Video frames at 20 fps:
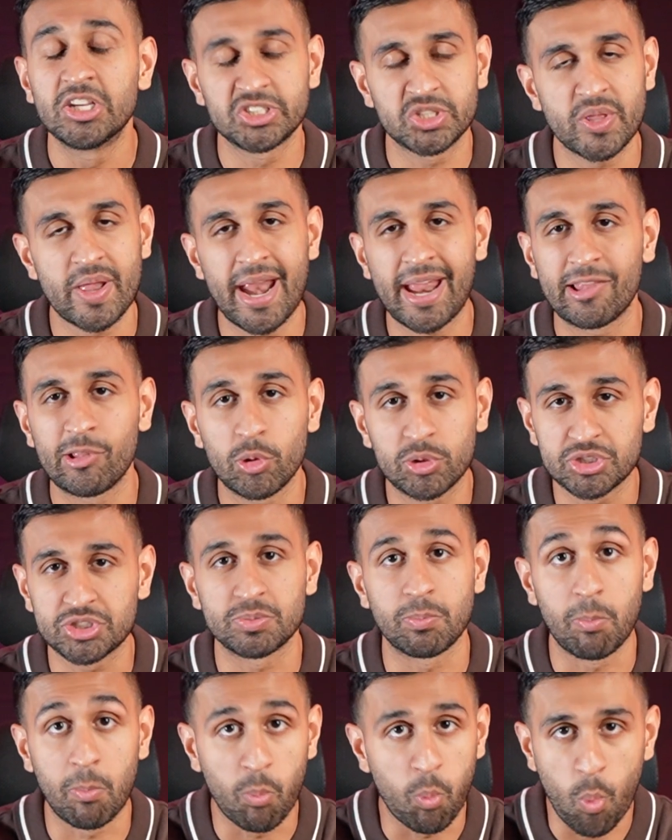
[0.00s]
so that it looks
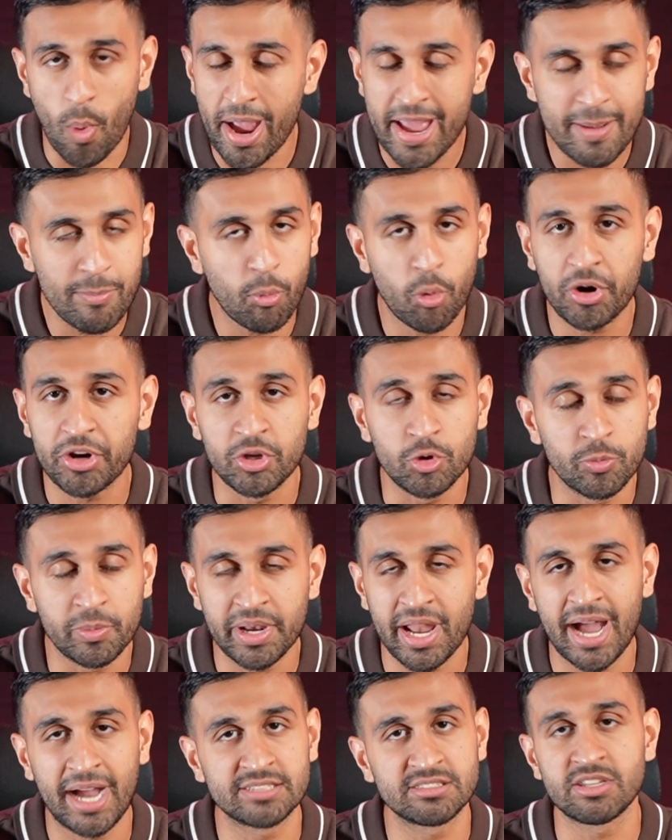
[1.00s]
way more
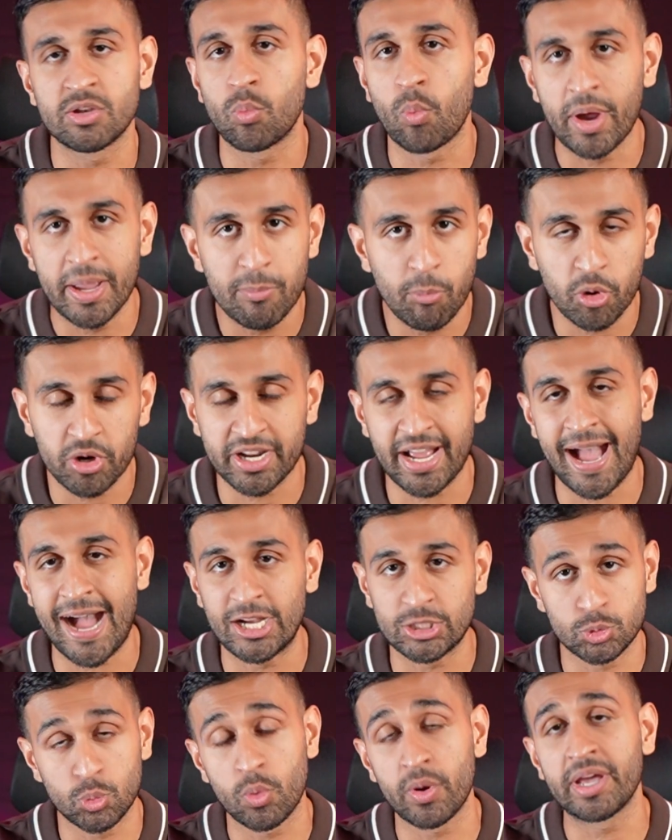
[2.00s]
humanized and way more
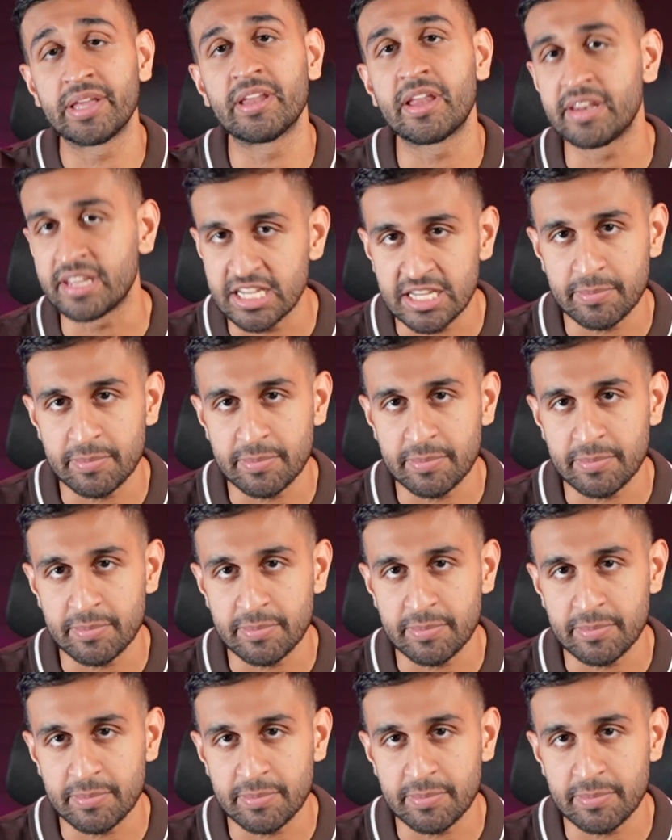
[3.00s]
casual in an